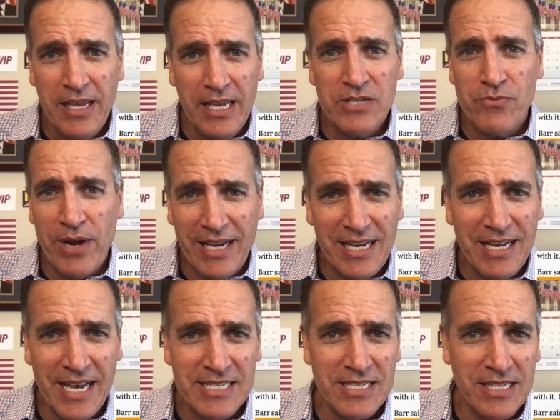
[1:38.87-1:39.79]
is
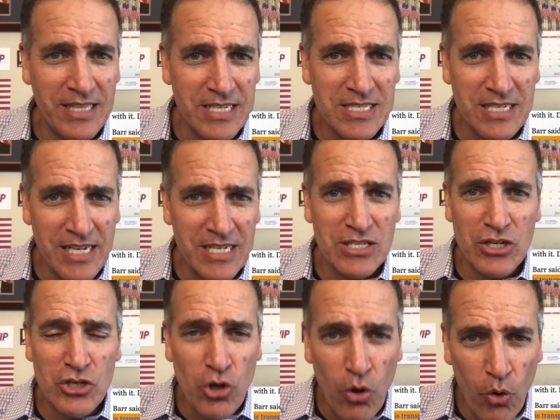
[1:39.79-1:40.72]
recognizing that this is
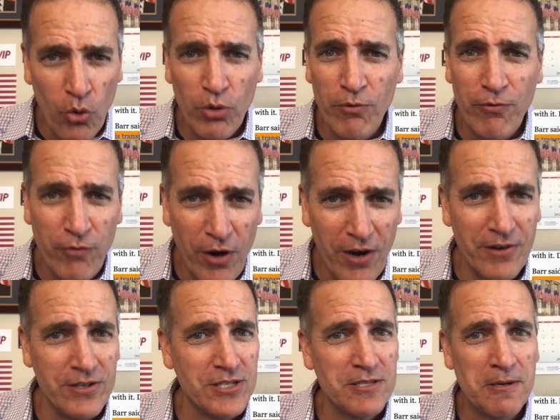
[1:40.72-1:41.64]
a total
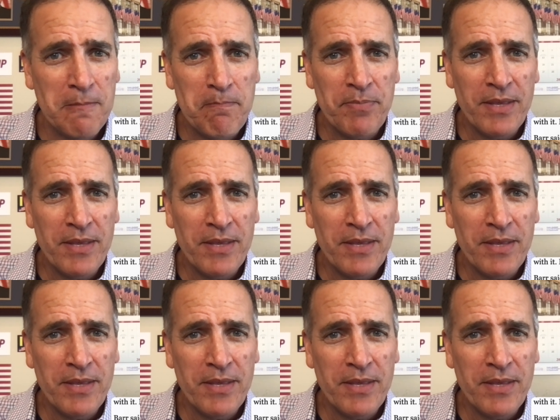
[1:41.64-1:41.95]
farce.